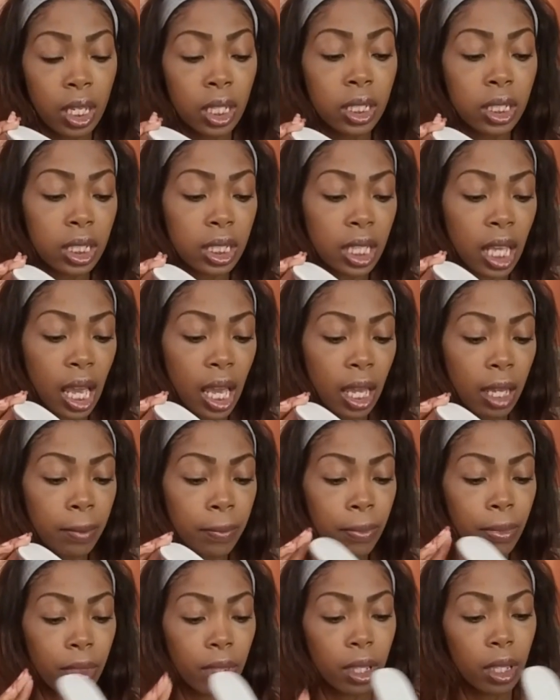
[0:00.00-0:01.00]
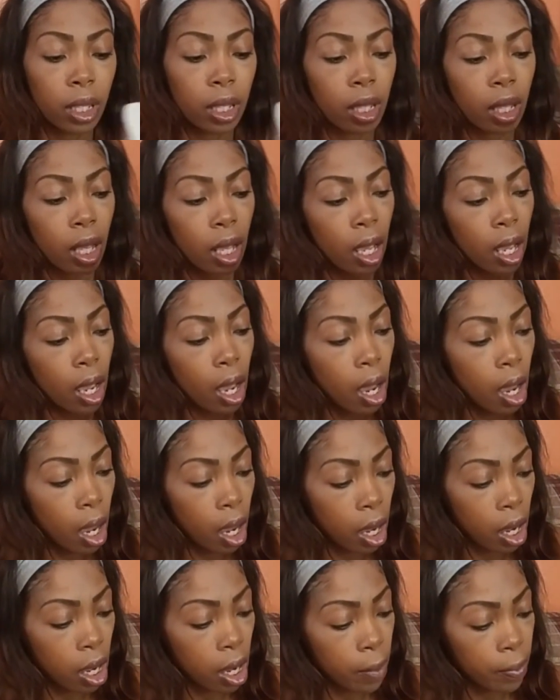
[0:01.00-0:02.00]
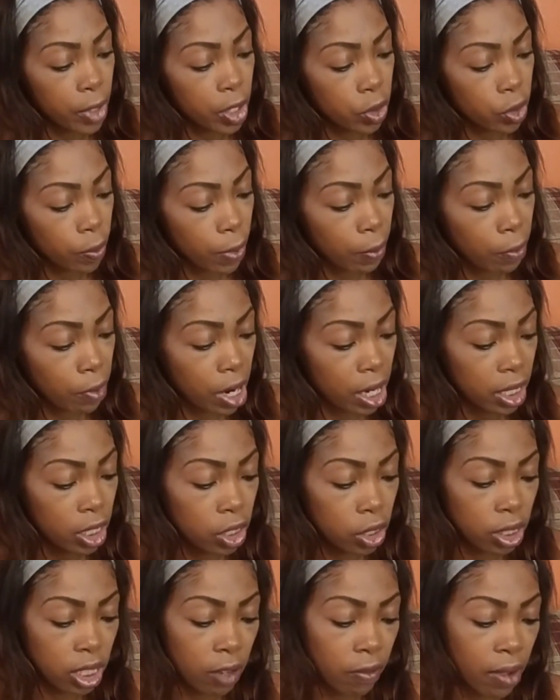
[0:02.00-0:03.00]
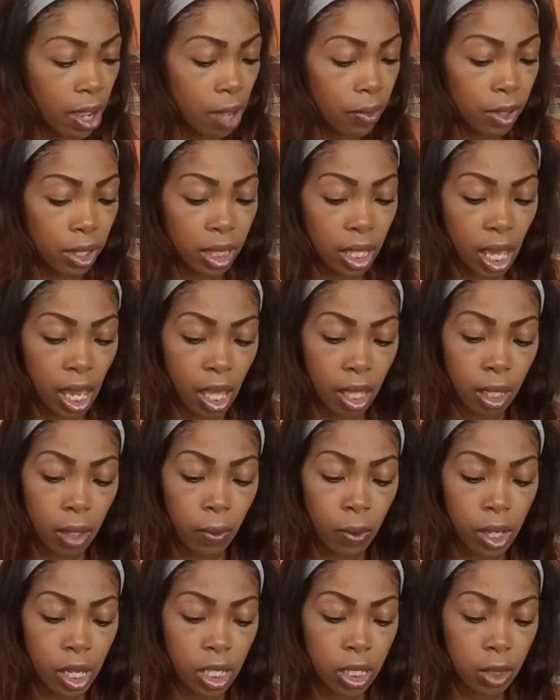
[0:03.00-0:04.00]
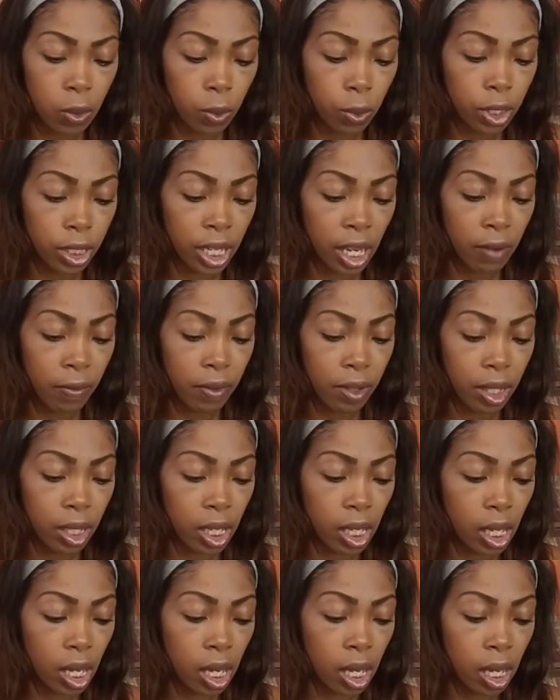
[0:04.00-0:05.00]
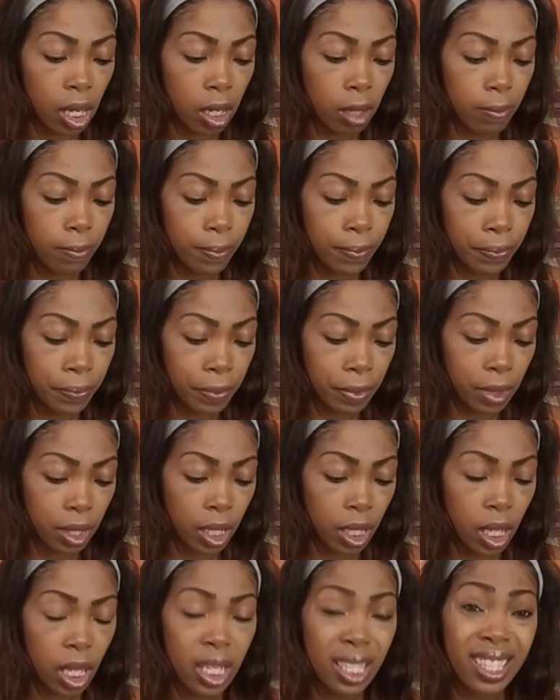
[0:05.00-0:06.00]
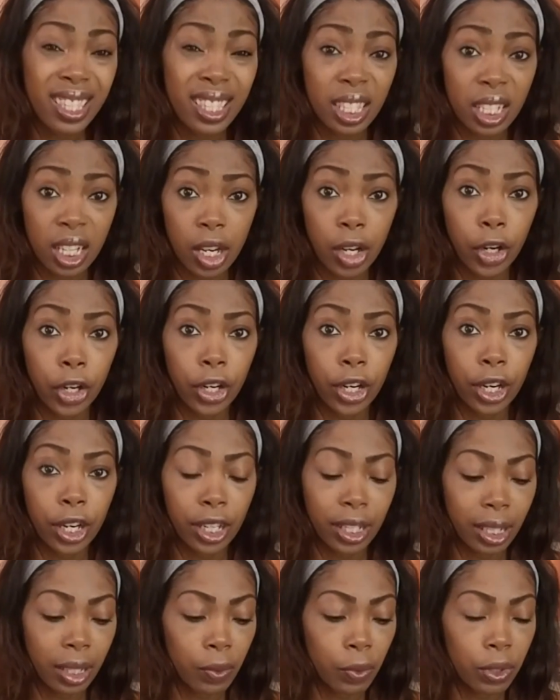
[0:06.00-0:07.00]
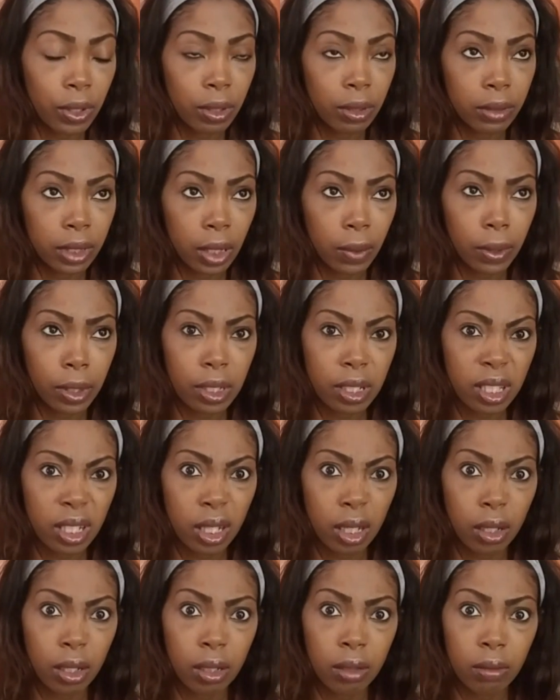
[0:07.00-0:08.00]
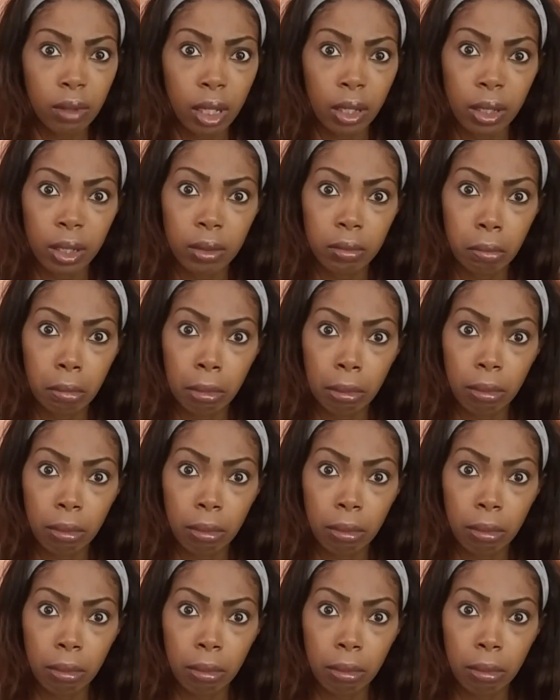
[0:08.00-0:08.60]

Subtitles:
inches high. These were my practice shoes. I found that the Ellie ones were definitely snugger. Well, is that a word, snugger? I don't know.